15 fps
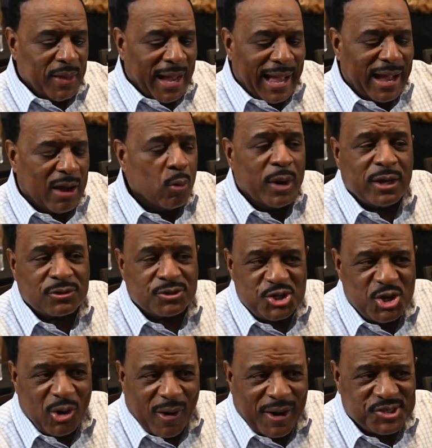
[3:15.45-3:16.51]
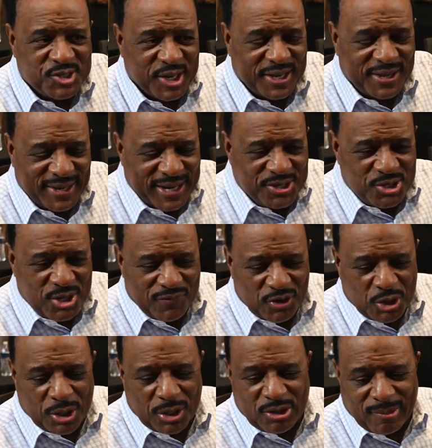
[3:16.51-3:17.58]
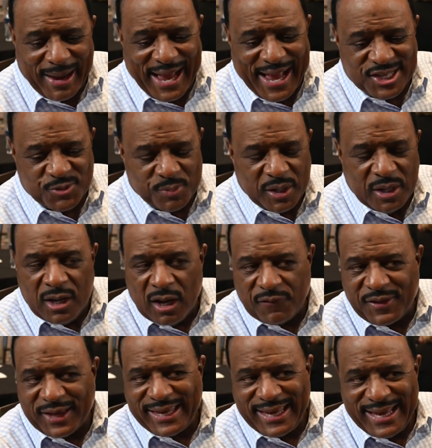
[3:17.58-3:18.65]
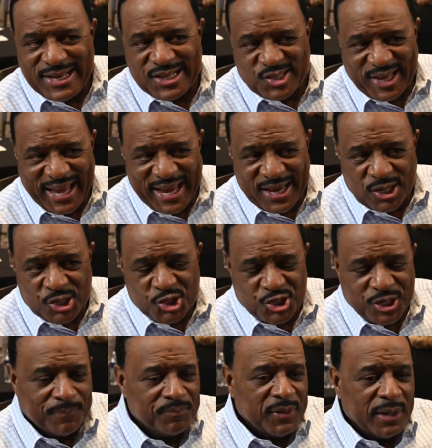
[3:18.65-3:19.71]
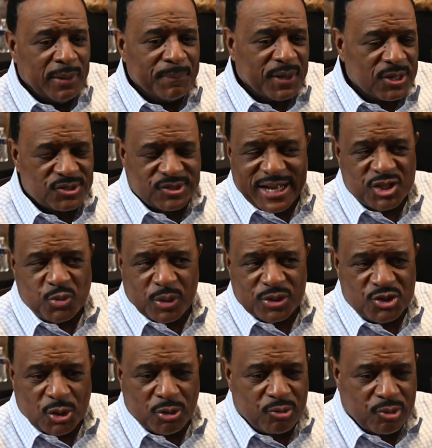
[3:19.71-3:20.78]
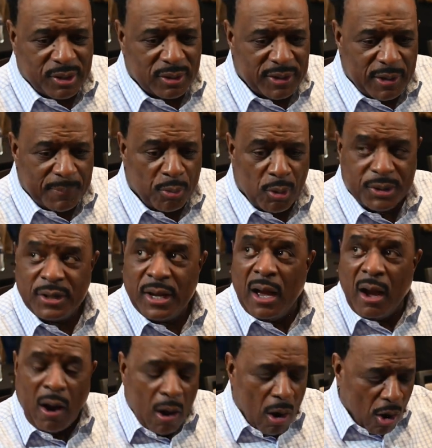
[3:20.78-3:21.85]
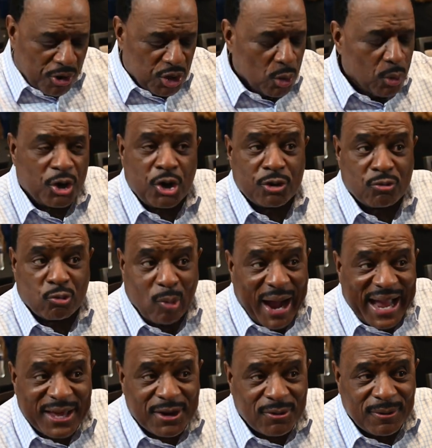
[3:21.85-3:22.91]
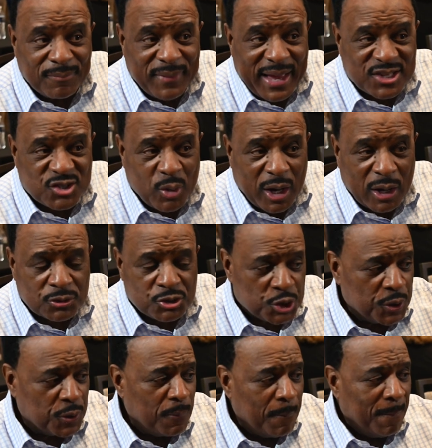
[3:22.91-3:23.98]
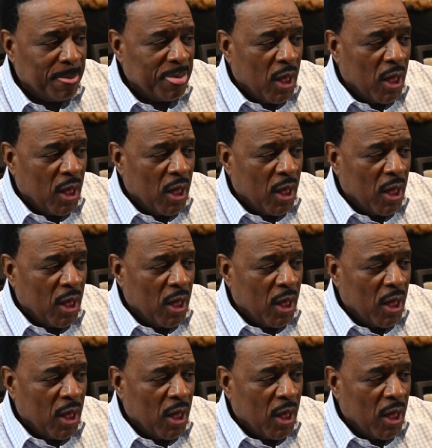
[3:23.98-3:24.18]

How well do you articulate? Do you have a good grasp of the King's English? Because that's what's so critically important. Are you a good writer as well too?